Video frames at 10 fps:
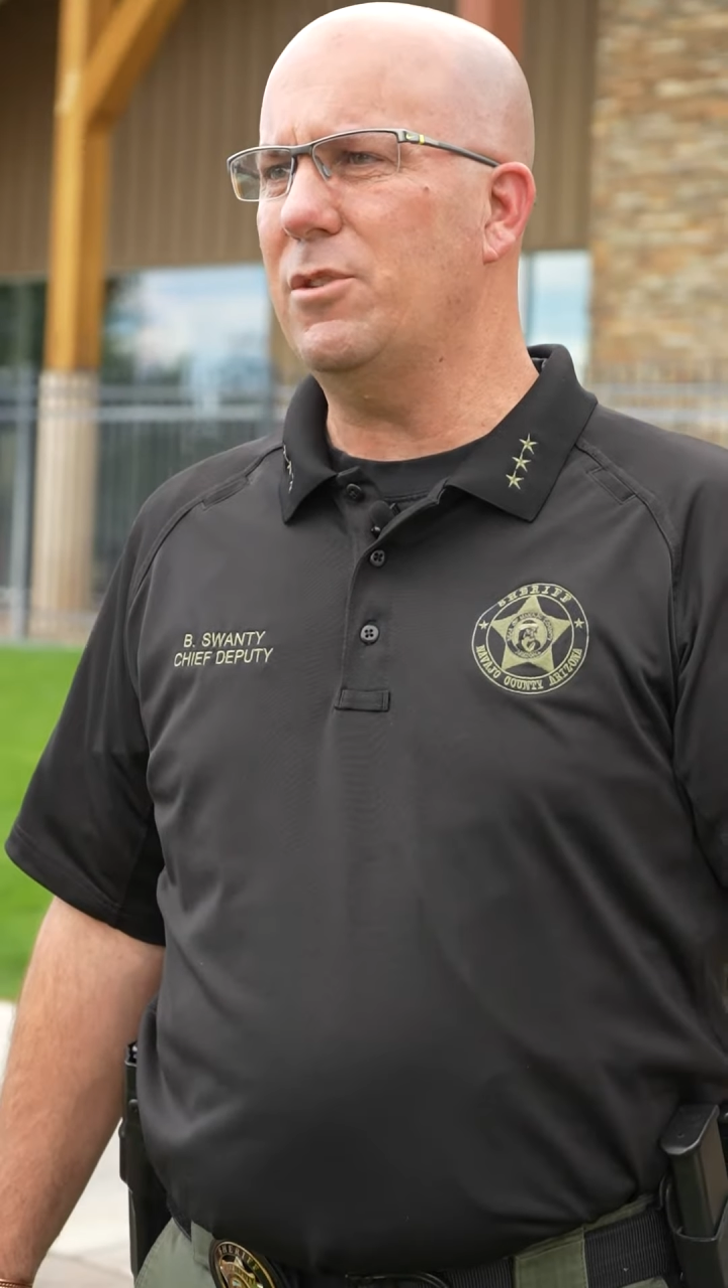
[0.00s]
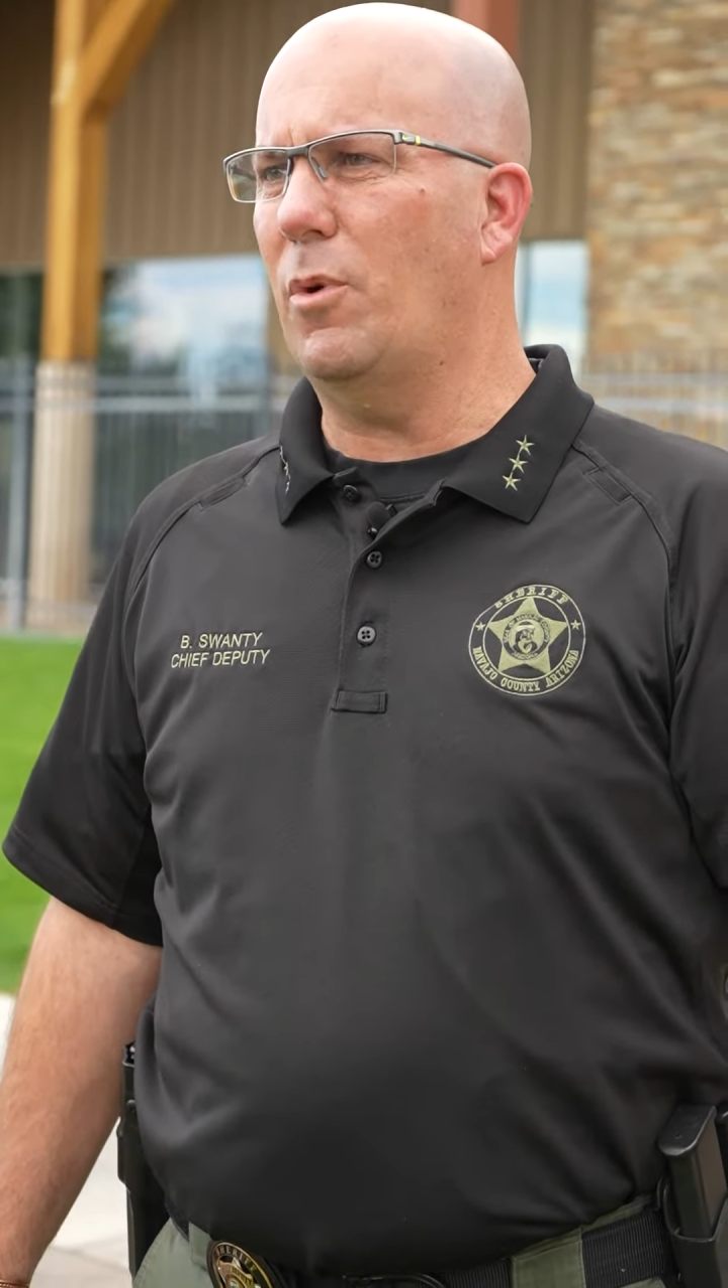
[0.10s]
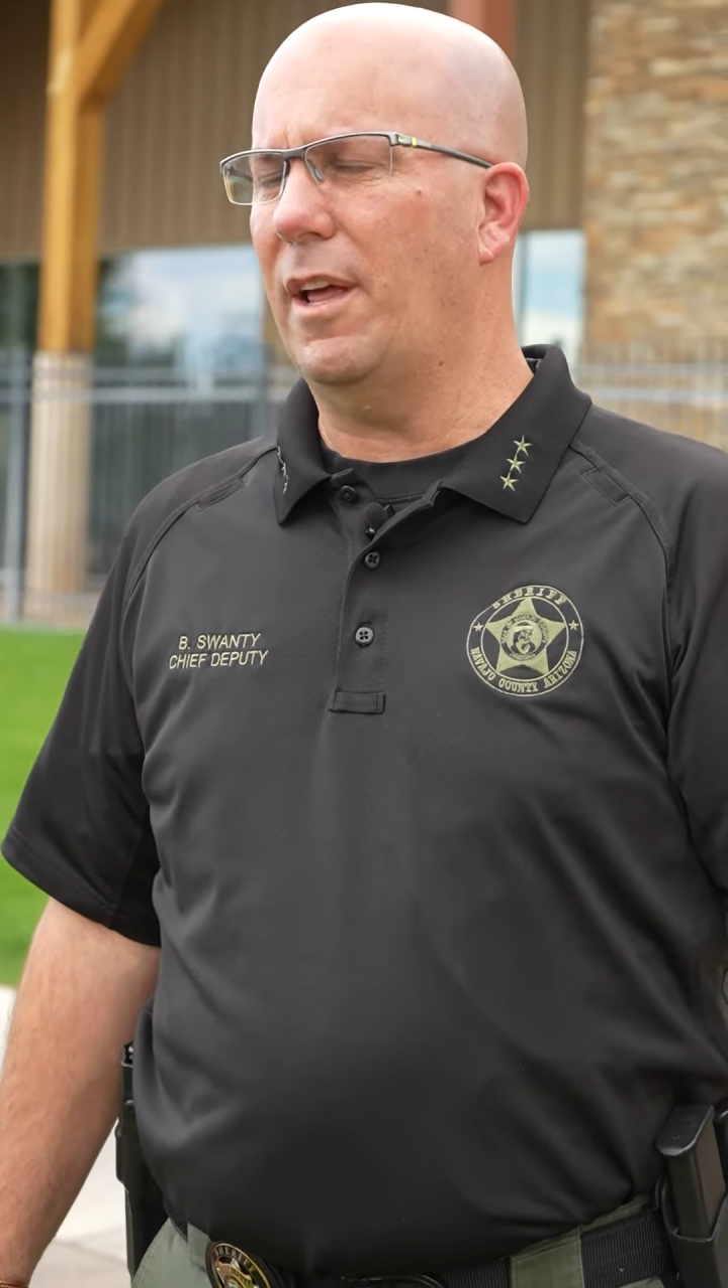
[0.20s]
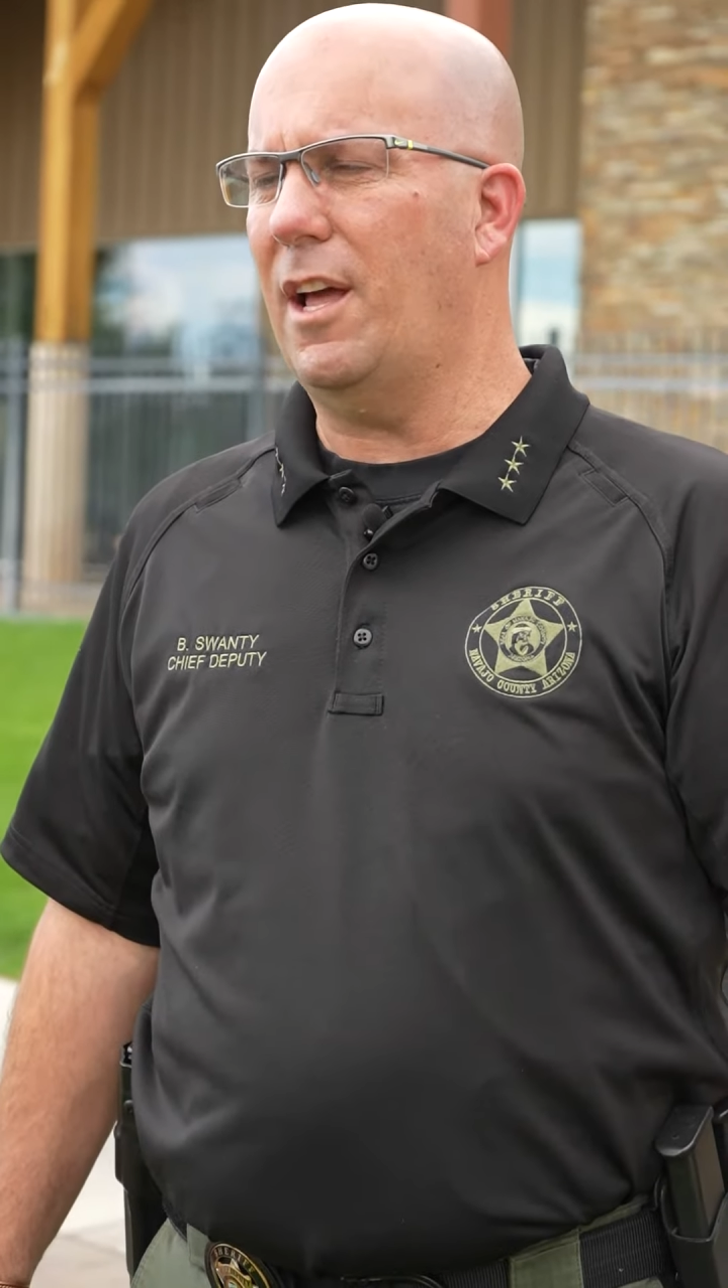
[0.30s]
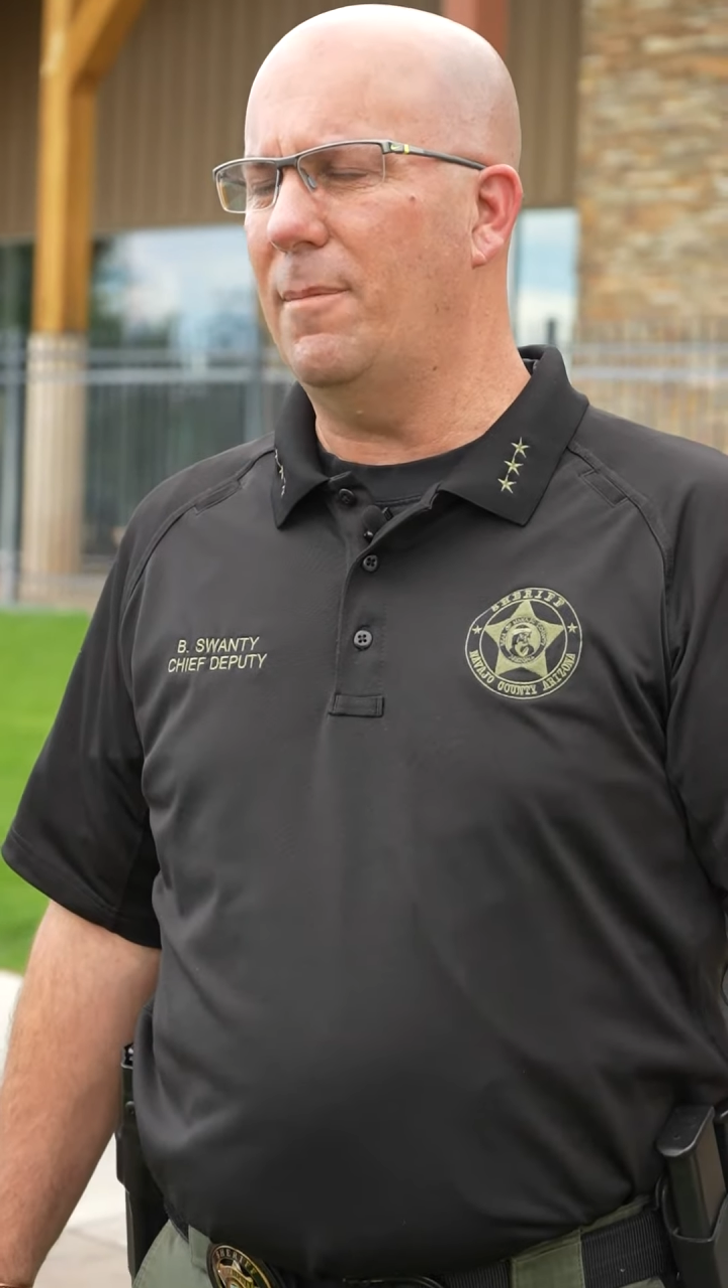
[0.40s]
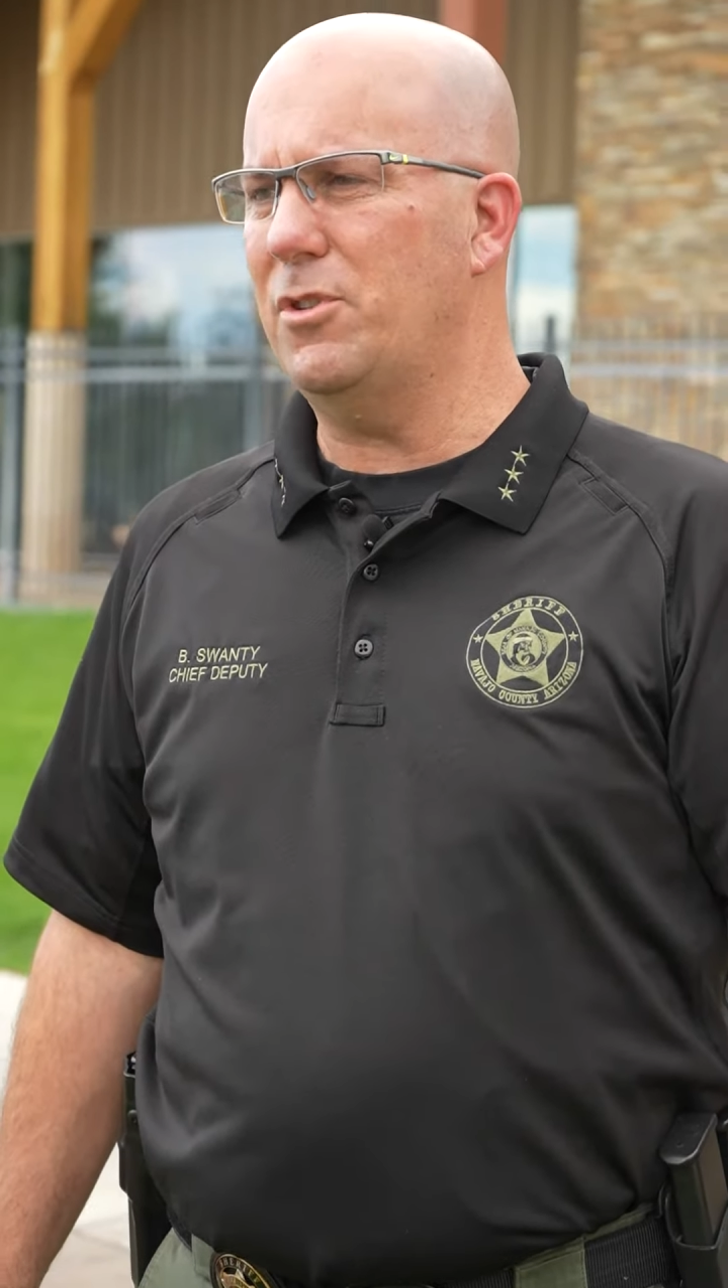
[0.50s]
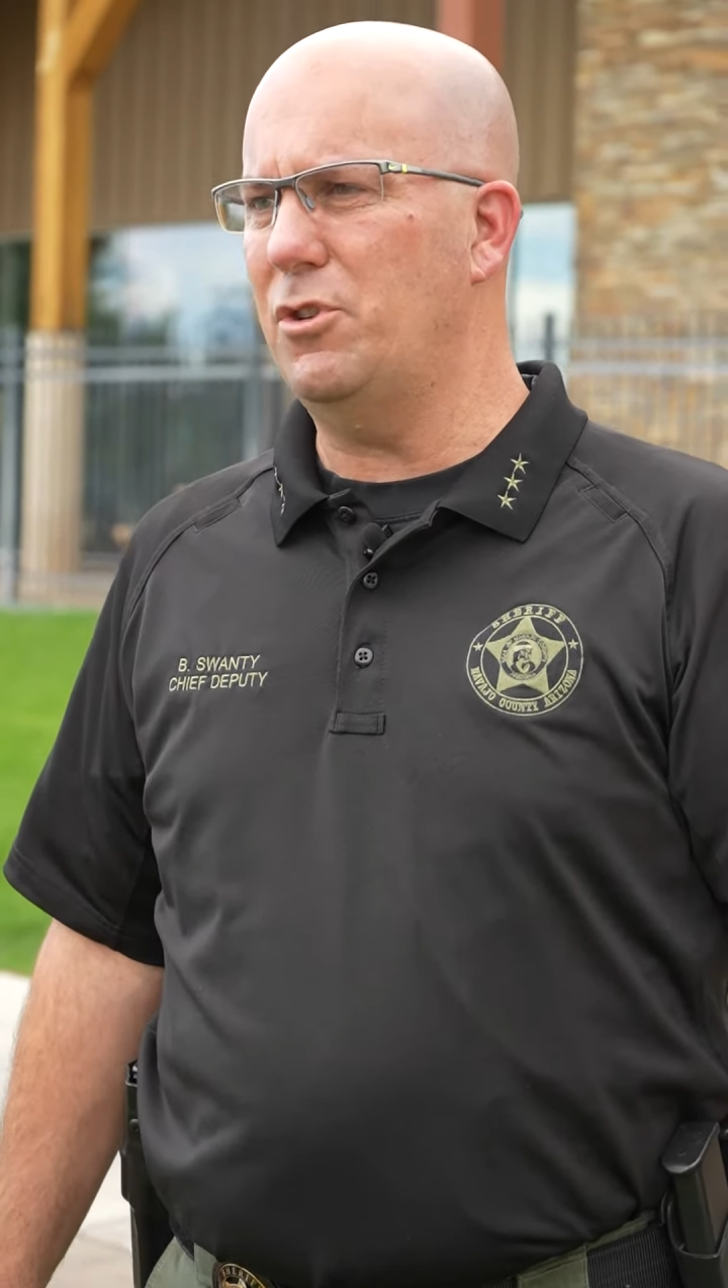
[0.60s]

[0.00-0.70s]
when it comes